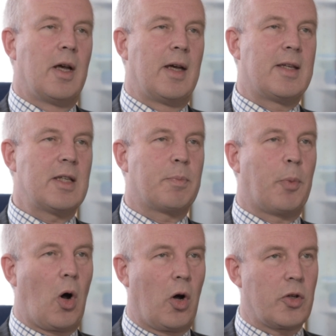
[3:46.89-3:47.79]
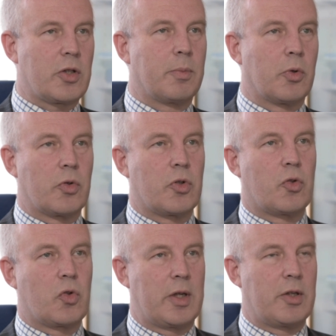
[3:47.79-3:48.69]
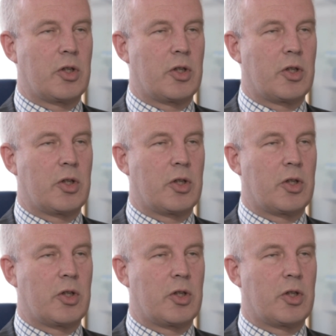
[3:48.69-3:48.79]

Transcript: It is possible to treat